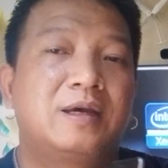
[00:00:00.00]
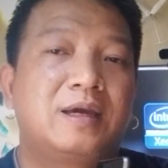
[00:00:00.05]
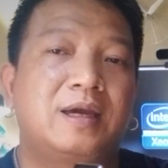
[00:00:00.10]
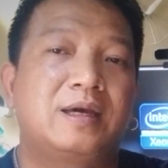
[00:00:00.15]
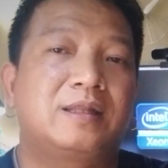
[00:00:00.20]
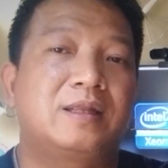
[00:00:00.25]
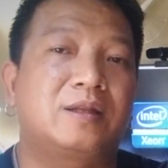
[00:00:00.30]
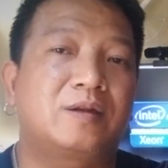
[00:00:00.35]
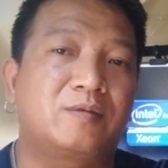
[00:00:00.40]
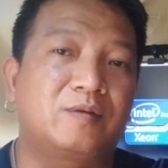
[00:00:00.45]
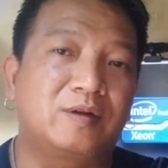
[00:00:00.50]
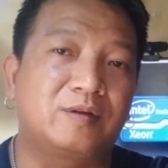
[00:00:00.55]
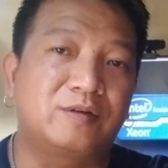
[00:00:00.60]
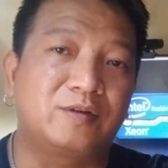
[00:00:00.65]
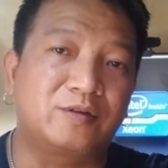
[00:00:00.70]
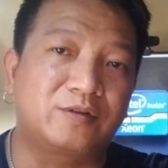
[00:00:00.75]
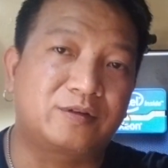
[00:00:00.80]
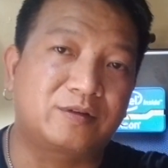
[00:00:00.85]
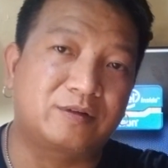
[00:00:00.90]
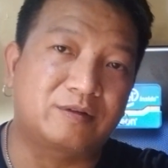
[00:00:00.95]
And then when
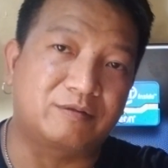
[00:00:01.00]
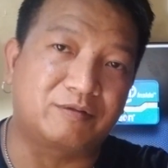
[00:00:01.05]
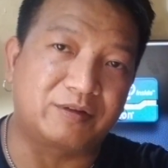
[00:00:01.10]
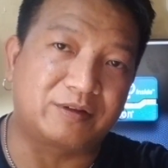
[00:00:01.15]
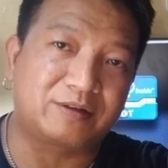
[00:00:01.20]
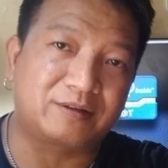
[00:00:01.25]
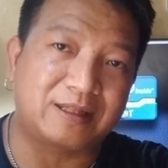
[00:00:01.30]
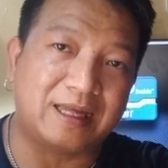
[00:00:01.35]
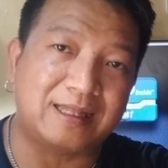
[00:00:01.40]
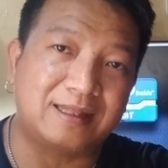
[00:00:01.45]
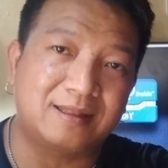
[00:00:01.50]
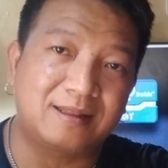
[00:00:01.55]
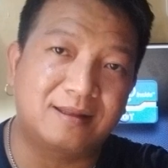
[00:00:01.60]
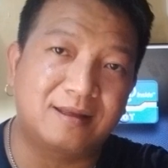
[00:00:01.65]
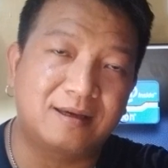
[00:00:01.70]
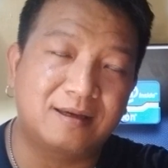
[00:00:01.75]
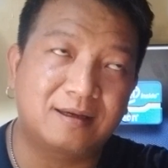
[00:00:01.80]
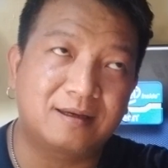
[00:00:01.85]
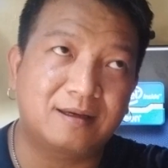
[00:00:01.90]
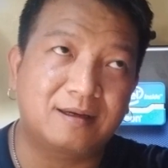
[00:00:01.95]
you
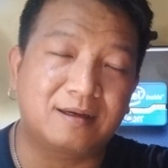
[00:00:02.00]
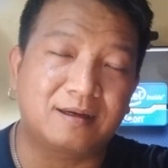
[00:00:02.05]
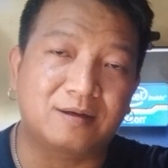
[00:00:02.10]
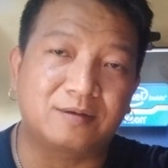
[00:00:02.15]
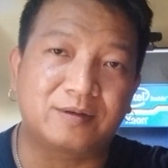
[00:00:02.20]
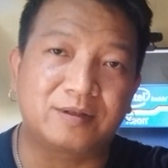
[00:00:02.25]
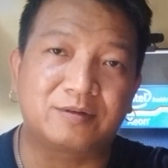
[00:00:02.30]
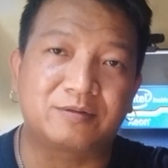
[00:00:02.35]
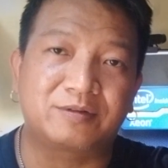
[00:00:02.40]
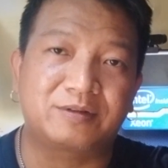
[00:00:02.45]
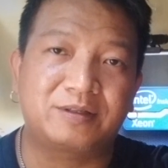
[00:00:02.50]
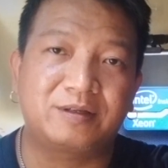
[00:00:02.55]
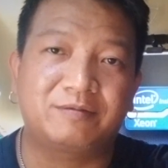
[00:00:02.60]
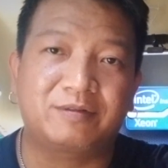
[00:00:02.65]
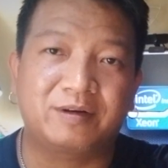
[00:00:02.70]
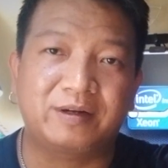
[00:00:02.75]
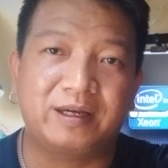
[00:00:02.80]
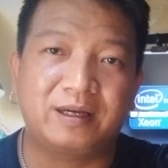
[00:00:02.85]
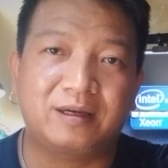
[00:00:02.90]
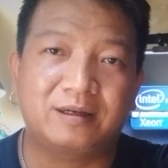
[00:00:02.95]
when you receive
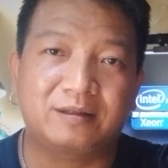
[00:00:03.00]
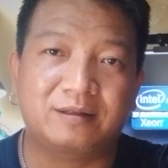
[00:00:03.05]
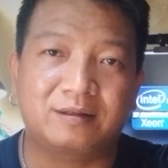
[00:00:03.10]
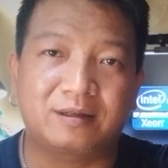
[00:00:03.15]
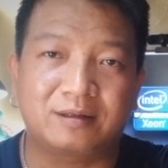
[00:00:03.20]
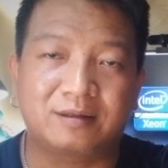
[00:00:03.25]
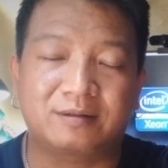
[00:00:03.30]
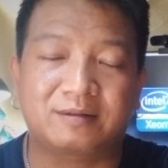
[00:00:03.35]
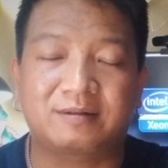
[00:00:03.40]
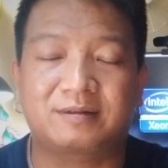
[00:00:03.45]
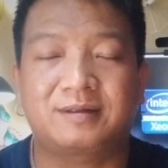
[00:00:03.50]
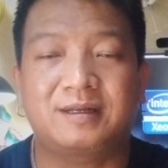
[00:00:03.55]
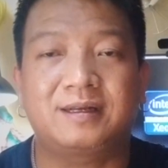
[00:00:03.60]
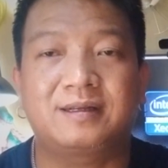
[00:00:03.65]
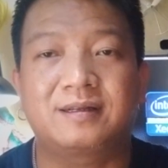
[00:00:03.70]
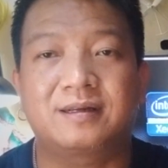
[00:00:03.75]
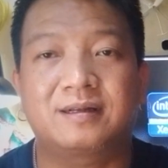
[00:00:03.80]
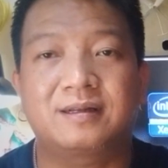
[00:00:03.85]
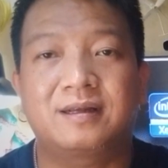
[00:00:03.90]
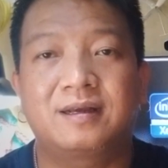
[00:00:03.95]
a
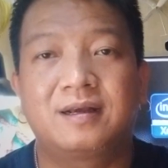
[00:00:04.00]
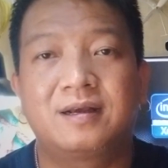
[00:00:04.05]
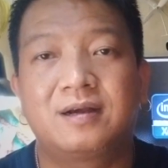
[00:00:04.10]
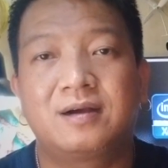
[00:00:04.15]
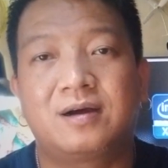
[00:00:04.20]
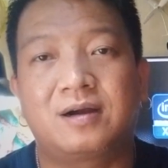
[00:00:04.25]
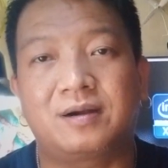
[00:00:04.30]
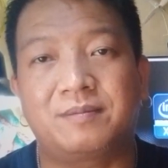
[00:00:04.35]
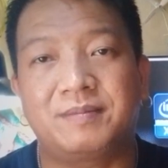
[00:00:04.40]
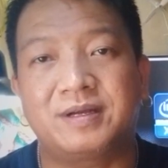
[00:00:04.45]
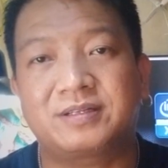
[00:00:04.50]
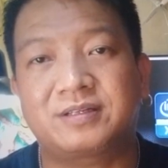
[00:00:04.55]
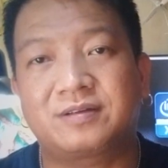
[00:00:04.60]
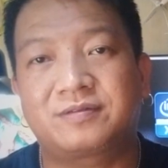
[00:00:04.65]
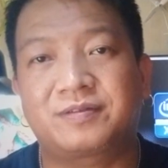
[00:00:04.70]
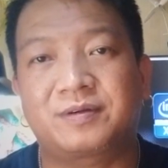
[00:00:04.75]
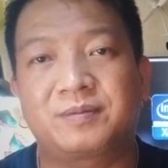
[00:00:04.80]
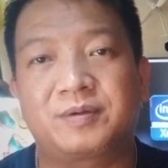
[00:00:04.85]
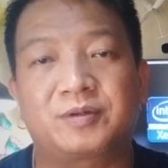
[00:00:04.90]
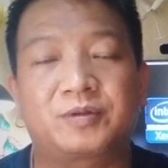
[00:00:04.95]
signal or message
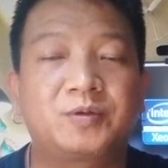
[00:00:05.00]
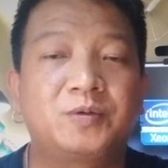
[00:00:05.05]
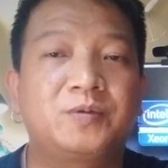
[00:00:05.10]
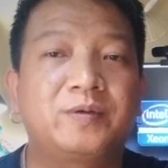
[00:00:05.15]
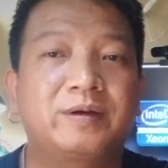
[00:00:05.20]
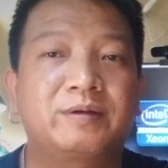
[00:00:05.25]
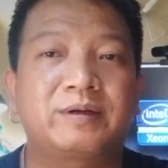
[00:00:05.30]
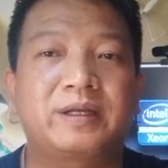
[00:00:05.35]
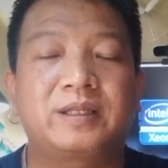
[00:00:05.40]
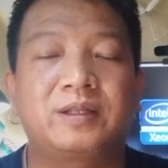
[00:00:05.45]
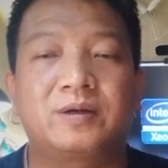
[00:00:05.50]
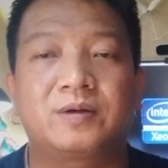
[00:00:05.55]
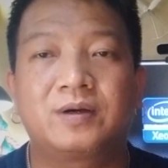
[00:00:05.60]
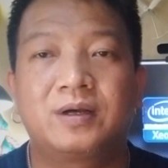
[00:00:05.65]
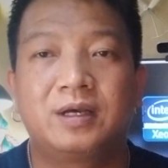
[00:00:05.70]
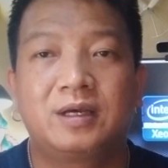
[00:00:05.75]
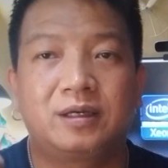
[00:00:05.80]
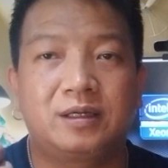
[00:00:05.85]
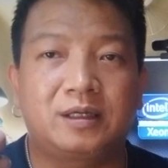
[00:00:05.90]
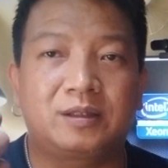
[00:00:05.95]
from your two-way radio,
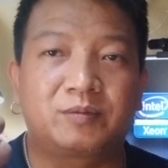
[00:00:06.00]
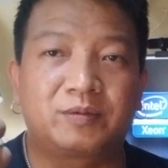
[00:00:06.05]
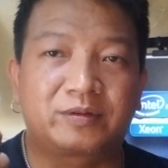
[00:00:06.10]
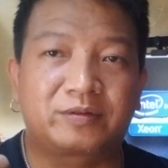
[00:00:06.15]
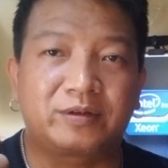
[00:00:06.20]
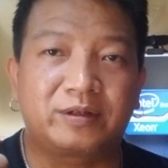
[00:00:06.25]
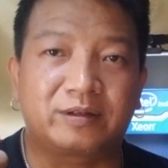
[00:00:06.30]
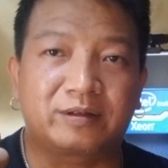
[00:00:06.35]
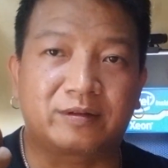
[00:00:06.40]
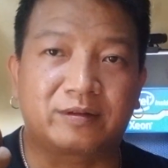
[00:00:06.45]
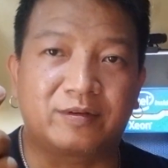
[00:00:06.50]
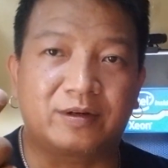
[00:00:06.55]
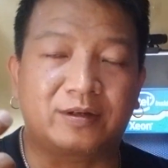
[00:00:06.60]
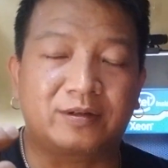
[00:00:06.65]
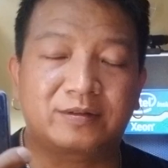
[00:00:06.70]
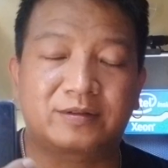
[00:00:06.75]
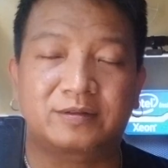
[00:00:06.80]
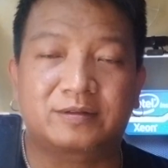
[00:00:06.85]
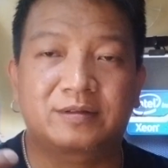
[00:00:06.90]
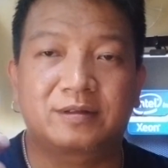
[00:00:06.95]
it will trigger the
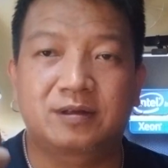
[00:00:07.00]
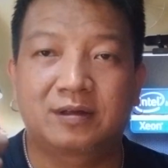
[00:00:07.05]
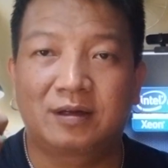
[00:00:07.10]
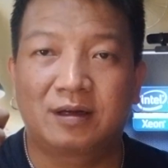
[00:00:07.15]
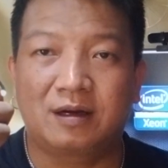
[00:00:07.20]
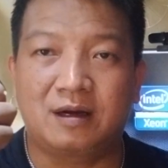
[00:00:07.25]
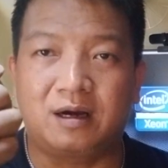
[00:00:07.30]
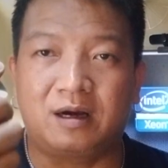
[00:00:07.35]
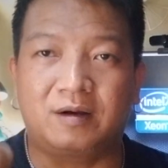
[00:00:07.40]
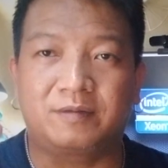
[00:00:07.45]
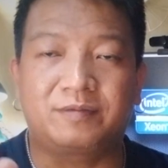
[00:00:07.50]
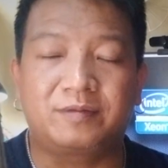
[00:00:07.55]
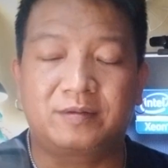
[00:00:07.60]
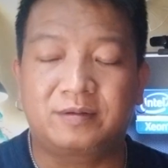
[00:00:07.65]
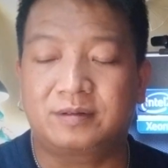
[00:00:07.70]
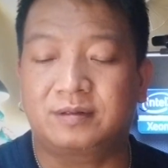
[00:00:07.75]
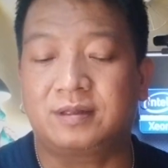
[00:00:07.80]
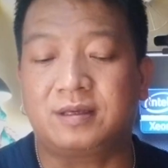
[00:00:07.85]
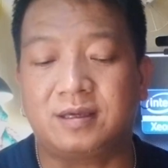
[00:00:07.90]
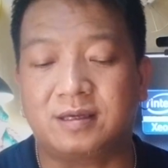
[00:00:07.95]
box of
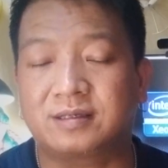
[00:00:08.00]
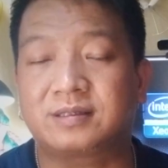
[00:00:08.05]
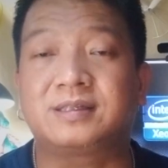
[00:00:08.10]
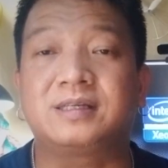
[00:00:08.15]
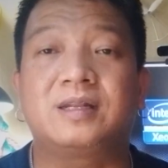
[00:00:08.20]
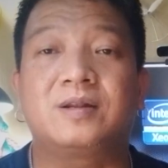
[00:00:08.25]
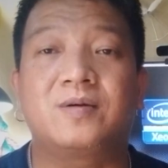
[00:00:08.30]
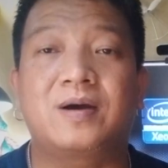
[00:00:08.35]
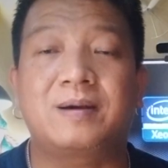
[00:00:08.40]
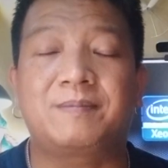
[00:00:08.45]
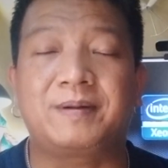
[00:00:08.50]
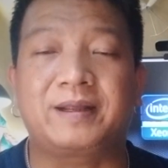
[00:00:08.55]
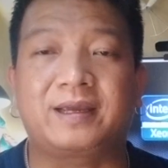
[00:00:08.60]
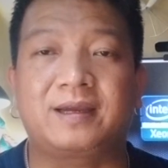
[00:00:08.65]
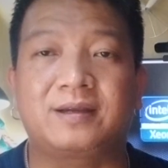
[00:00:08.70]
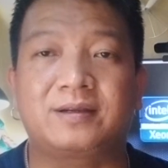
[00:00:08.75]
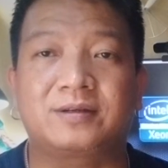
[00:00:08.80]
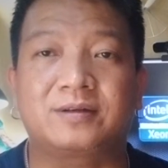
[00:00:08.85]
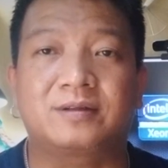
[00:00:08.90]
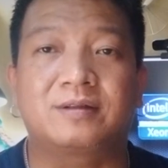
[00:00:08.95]
the Zello
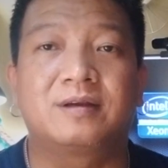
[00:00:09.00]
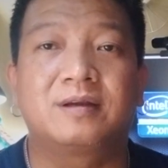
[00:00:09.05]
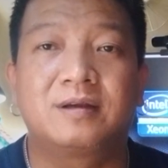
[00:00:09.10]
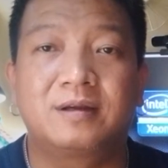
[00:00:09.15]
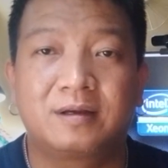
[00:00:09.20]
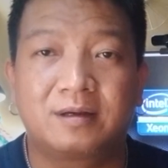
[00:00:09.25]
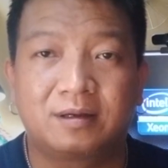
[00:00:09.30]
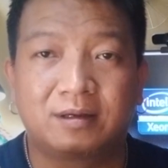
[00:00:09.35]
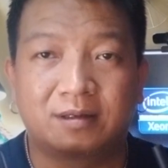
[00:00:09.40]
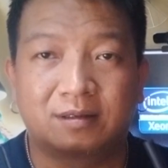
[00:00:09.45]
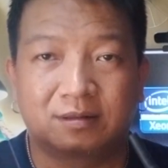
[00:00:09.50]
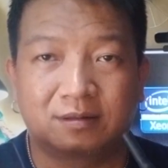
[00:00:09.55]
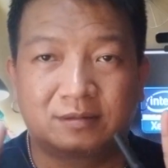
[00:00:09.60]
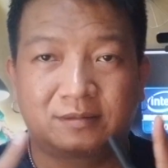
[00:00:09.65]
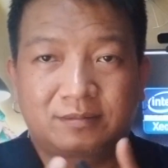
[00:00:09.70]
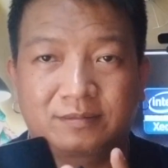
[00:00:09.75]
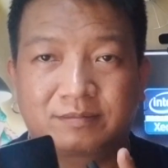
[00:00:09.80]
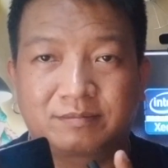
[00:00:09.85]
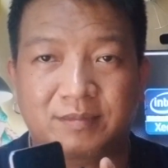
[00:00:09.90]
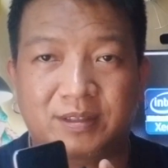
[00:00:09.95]
application
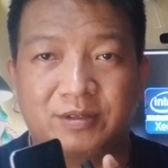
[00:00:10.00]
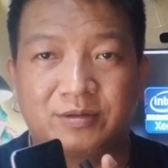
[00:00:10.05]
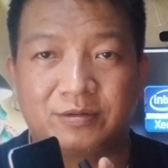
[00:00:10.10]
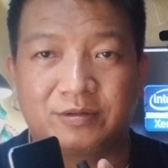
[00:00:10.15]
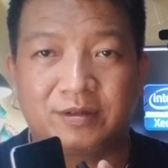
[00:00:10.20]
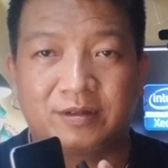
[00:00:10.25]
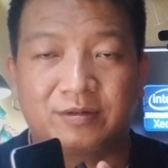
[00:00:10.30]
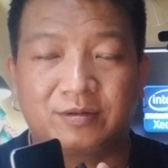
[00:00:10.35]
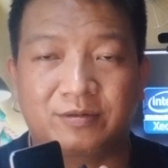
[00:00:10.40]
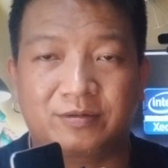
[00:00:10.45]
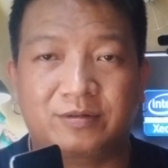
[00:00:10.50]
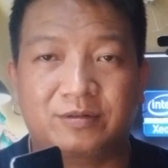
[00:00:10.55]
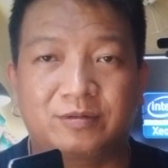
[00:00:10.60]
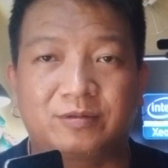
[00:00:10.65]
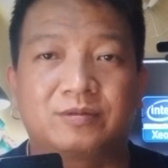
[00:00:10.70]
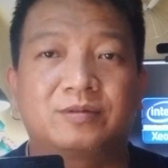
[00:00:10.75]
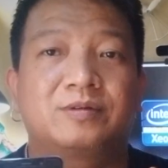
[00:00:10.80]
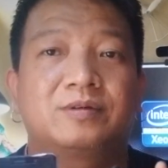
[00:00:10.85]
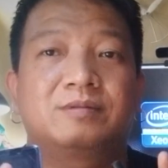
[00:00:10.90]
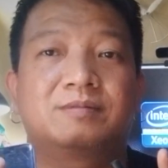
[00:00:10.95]
by using those
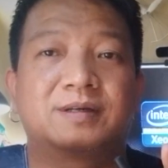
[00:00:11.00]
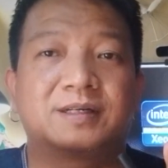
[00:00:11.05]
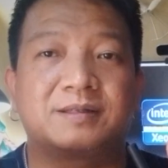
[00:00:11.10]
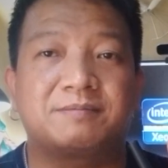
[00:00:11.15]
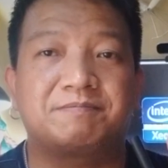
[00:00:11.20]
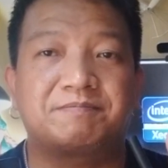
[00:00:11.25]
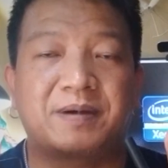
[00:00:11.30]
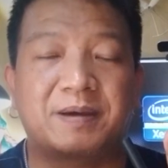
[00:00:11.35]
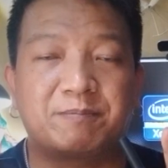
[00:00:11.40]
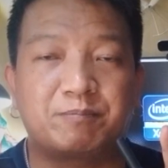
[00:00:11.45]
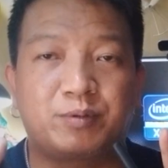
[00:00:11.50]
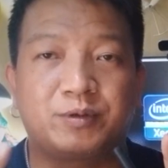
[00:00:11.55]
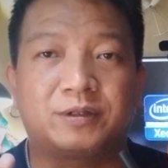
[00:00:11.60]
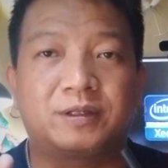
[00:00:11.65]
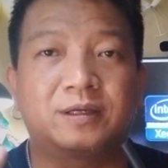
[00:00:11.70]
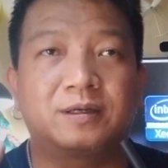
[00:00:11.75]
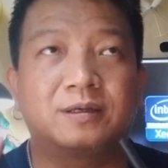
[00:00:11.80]
two, by putting